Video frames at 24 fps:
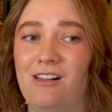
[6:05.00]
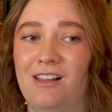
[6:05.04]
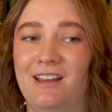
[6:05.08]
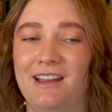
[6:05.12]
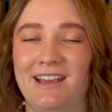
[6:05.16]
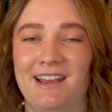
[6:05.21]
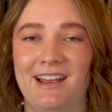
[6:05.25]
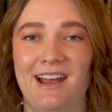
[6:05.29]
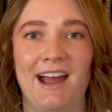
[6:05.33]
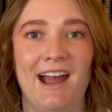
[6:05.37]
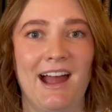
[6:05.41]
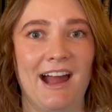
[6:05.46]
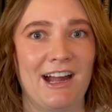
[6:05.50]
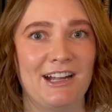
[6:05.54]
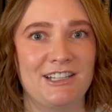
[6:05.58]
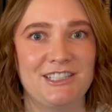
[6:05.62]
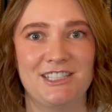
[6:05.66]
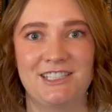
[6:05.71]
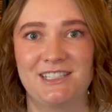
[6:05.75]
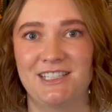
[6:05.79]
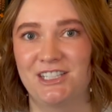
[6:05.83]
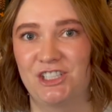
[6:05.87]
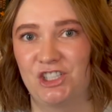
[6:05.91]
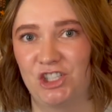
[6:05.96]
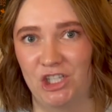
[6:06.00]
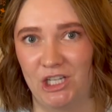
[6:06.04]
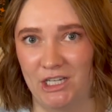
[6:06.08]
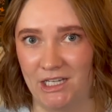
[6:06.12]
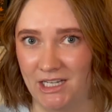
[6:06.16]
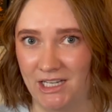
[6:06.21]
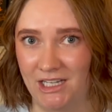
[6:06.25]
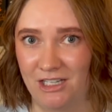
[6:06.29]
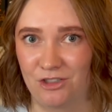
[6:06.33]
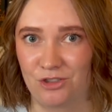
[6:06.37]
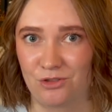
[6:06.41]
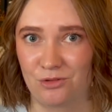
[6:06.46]
It has the
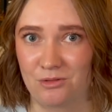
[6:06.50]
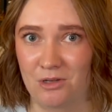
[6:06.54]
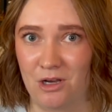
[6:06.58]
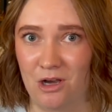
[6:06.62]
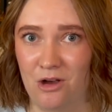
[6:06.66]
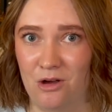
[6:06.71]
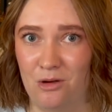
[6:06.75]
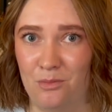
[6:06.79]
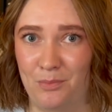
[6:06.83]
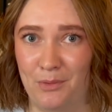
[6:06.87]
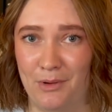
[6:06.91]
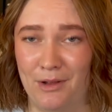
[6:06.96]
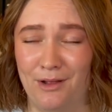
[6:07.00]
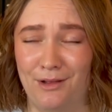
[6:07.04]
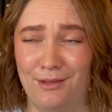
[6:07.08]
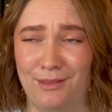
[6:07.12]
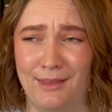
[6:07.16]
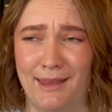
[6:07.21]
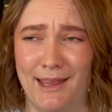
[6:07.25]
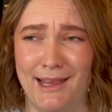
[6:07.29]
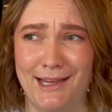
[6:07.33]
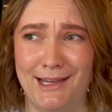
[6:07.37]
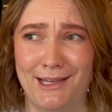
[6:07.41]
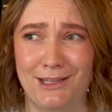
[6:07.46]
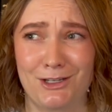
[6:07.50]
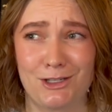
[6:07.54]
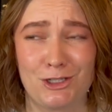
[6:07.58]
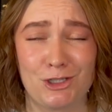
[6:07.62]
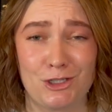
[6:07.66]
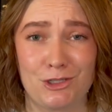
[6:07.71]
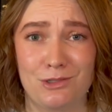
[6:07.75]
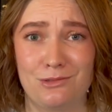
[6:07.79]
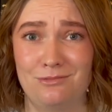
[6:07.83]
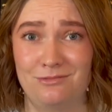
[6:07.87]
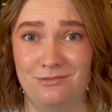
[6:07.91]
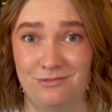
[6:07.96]
cheating trope like
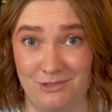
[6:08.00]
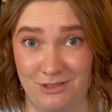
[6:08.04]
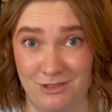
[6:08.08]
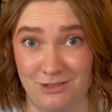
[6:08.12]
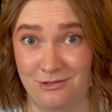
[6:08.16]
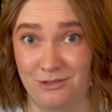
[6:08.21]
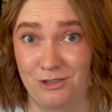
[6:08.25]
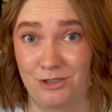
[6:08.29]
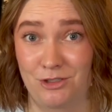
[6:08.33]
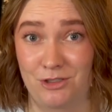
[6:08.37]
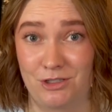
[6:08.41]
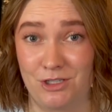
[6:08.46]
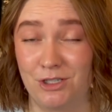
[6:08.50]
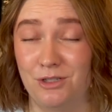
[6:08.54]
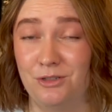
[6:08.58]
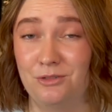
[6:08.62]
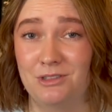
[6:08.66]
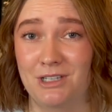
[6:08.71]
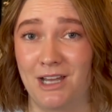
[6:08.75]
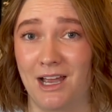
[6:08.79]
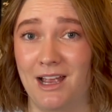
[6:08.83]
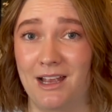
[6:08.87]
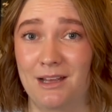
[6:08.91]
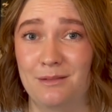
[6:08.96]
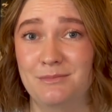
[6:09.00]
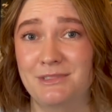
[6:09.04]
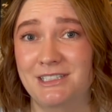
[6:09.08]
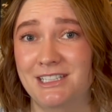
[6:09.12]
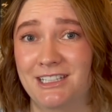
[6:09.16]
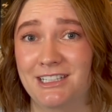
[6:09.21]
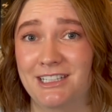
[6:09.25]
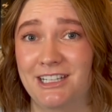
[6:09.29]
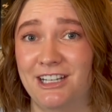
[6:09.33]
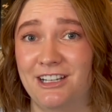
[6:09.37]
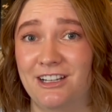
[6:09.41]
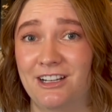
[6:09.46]
2 times
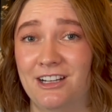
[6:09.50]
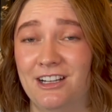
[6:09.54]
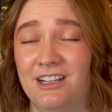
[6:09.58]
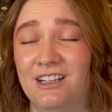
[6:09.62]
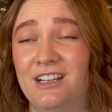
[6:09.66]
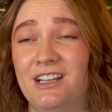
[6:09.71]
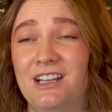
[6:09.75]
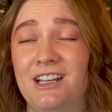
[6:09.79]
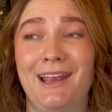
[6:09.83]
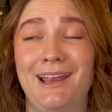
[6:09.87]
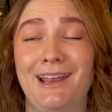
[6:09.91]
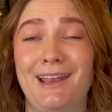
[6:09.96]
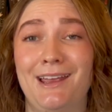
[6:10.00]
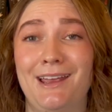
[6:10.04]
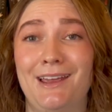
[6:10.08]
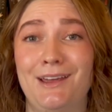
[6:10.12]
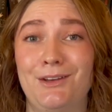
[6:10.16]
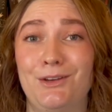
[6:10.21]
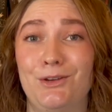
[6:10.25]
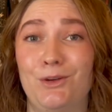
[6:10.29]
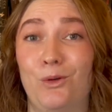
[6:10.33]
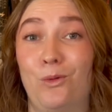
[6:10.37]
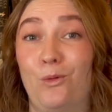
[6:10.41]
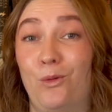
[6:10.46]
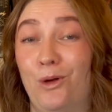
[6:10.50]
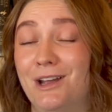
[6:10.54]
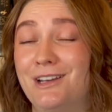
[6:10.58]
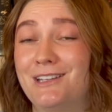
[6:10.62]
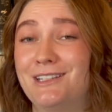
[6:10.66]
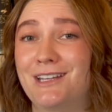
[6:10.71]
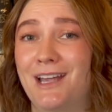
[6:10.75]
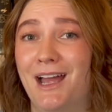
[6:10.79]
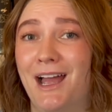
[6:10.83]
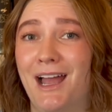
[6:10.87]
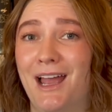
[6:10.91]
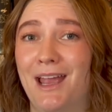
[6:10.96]
in here, and 1
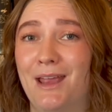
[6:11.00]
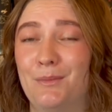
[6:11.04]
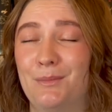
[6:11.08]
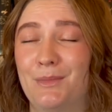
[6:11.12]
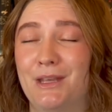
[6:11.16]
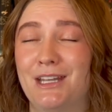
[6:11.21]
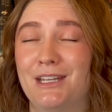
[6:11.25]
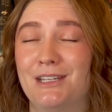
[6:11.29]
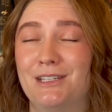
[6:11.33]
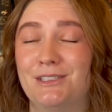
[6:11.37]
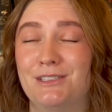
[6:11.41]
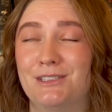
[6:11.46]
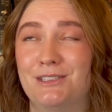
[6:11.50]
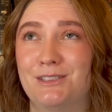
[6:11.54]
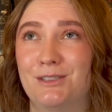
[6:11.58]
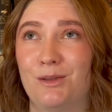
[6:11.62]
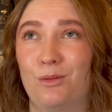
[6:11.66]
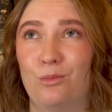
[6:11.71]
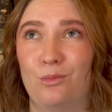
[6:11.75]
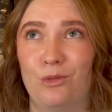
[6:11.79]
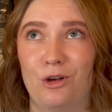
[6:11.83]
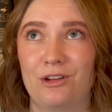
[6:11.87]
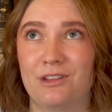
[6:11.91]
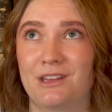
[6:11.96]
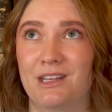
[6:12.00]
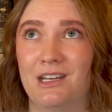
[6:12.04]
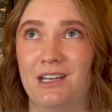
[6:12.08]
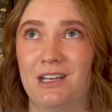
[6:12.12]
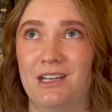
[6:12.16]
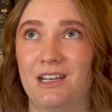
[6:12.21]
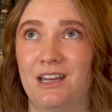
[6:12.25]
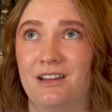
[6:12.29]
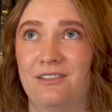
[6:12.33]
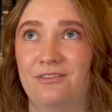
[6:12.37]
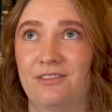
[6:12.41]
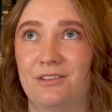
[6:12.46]
time is more than
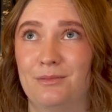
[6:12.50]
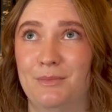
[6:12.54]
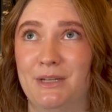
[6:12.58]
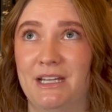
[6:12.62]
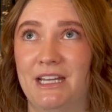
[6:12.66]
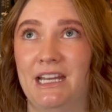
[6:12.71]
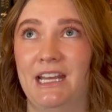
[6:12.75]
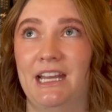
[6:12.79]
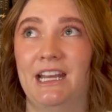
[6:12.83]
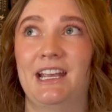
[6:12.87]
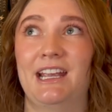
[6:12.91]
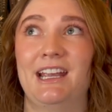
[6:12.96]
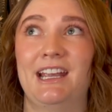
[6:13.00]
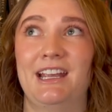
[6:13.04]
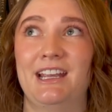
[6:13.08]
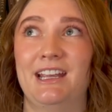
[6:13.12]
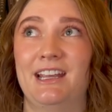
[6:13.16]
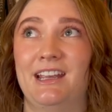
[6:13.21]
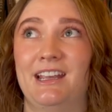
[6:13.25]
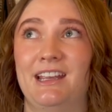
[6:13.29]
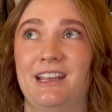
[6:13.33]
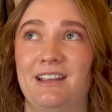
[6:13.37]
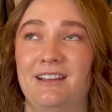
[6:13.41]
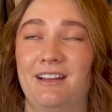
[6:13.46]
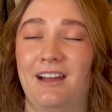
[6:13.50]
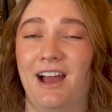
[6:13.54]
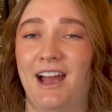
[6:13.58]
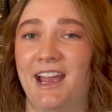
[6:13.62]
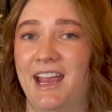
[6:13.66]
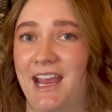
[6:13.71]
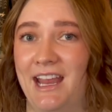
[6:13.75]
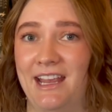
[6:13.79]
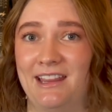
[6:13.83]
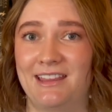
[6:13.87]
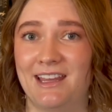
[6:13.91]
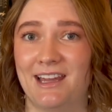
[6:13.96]
enough for me. I
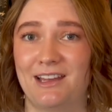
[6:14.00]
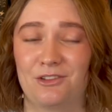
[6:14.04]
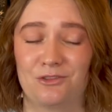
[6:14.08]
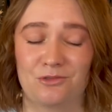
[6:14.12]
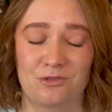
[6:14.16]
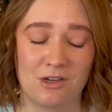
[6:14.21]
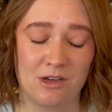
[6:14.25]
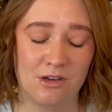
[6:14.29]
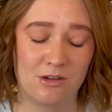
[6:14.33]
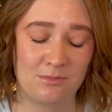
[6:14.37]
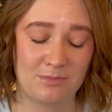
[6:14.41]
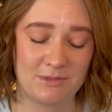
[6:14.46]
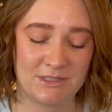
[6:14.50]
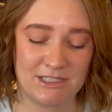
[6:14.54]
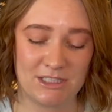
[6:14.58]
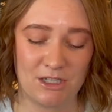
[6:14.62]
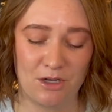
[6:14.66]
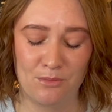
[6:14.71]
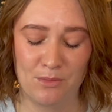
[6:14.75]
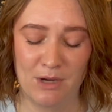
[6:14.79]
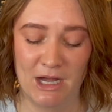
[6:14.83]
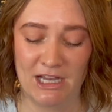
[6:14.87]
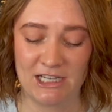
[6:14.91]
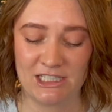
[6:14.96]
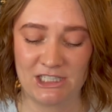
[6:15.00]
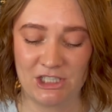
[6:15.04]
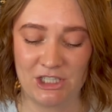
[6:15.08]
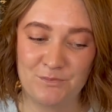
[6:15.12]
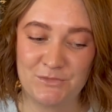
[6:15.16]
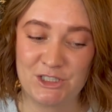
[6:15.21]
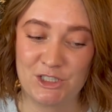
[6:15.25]
hate that trope so much.